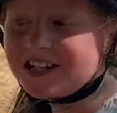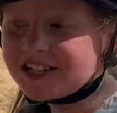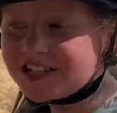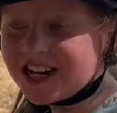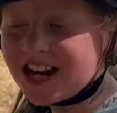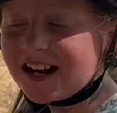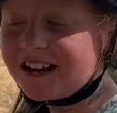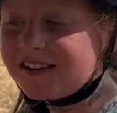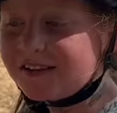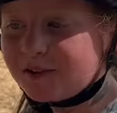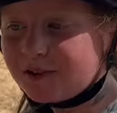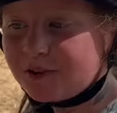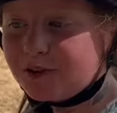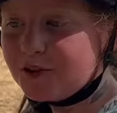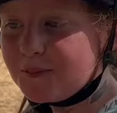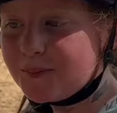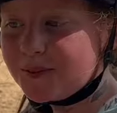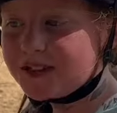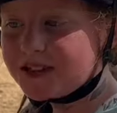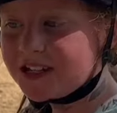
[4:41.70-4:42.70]
Cheddar's
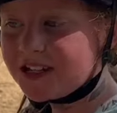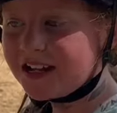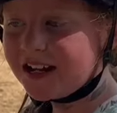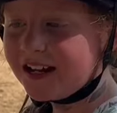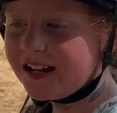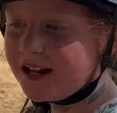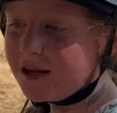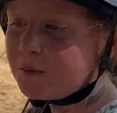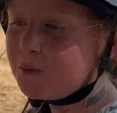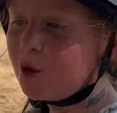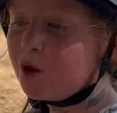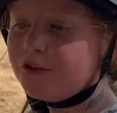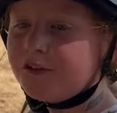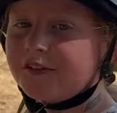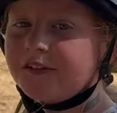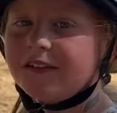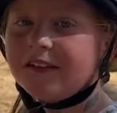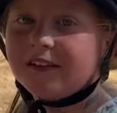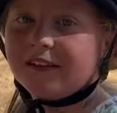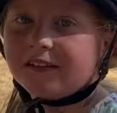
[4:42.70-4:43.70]
super cheeky. He won't
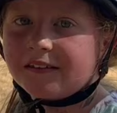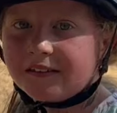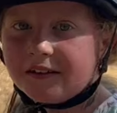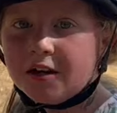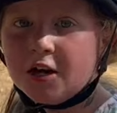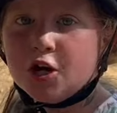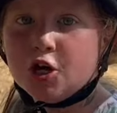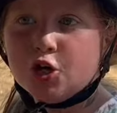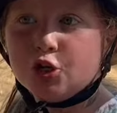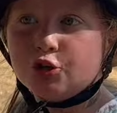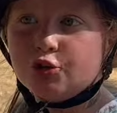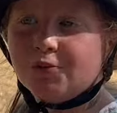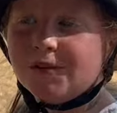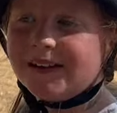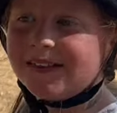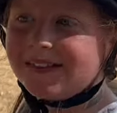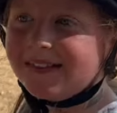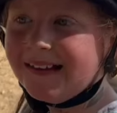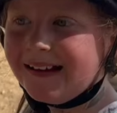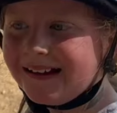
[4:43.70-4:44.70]
listen to
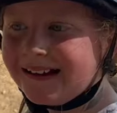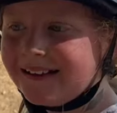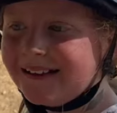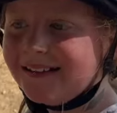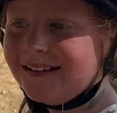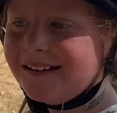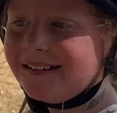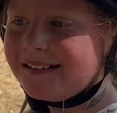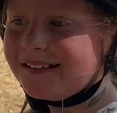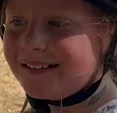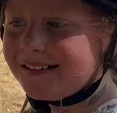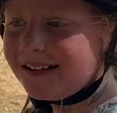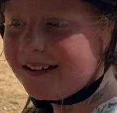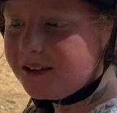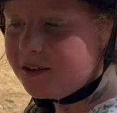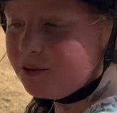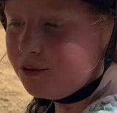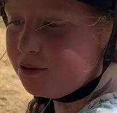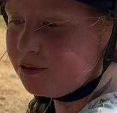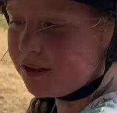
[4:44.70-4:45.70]
a
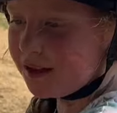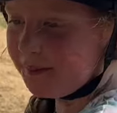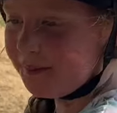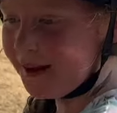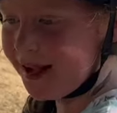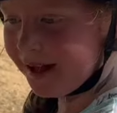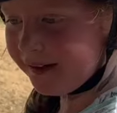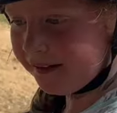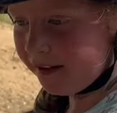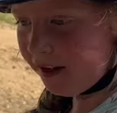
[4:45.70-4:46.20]
single command